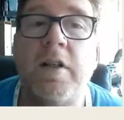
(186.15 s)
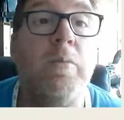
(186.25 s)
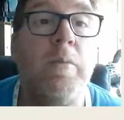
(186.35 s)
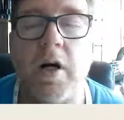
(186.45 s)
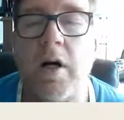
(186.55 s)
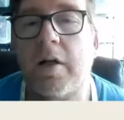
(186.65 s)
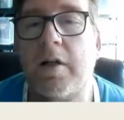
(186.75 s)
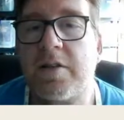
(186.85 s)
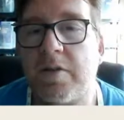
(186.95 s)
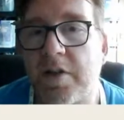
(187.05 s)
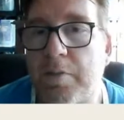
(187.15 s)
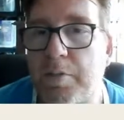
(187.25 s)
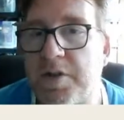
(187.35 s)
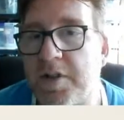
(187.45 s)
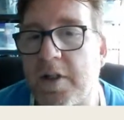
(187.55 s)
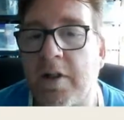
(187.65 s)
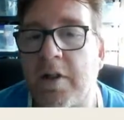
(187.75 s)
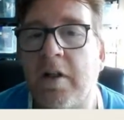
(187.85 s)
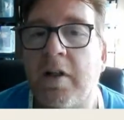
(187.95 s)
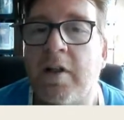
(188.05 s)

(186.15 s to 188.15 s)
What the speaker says: Oh, Mercari. So 10%.